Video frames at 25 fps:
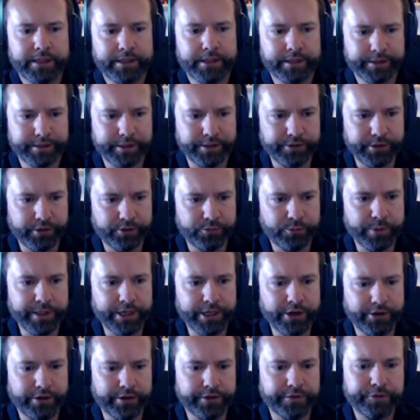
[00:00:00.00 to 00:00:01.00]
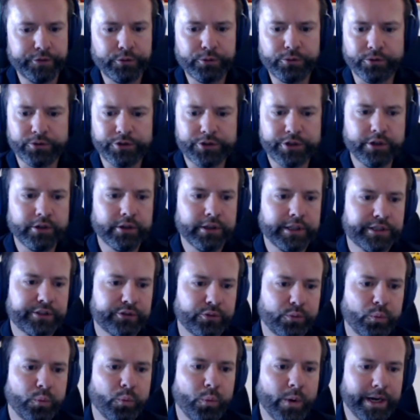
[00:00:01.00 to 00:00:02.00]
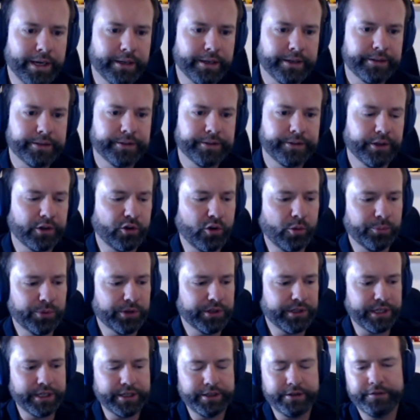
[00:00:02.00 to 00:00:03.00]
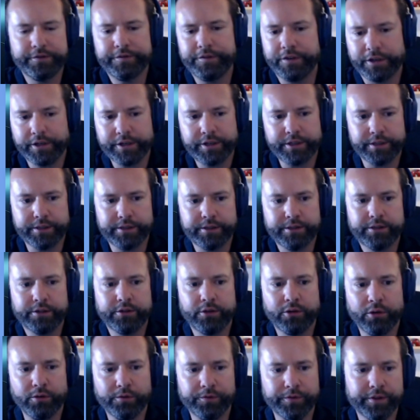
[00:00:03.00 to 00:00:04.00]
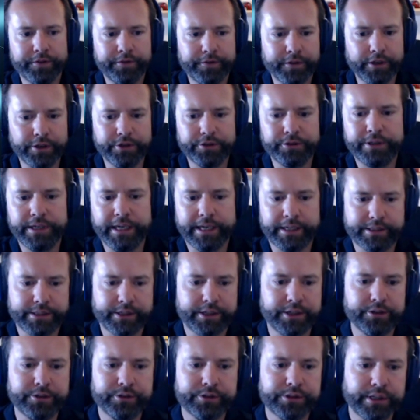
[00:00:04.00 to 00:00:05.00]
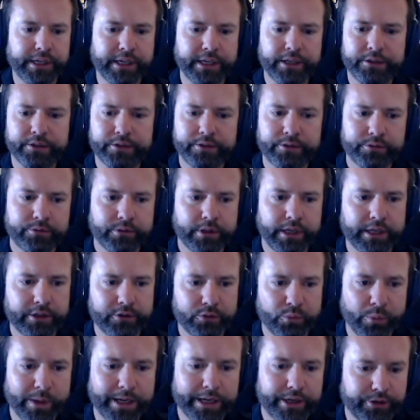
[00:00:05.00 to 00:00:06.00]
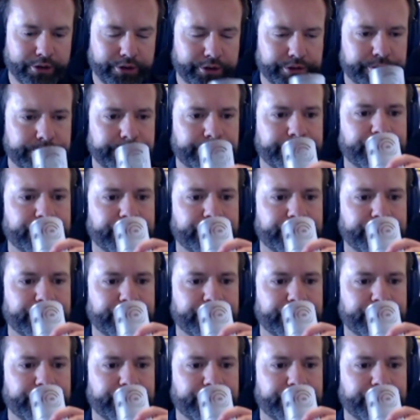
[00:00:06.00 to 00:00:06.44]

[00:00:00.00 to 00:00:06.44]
so that we are in full control as to when the computation function of the flow executes and when not.